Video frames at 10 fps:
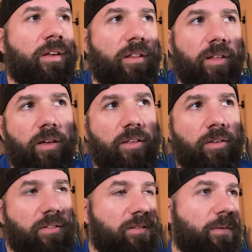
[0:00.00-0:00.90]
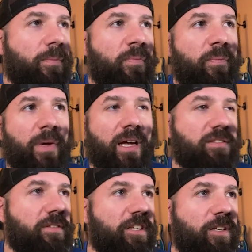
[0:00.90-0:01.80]
the Unison
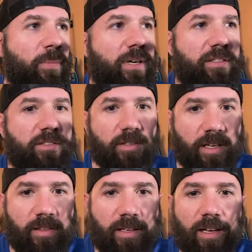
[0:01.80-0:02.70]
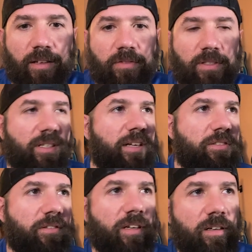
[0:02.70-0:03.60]
mastering compressor and the Kelvin
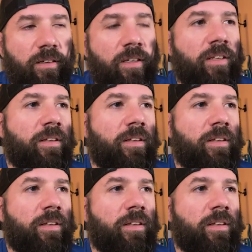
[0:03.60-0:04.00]
saturator,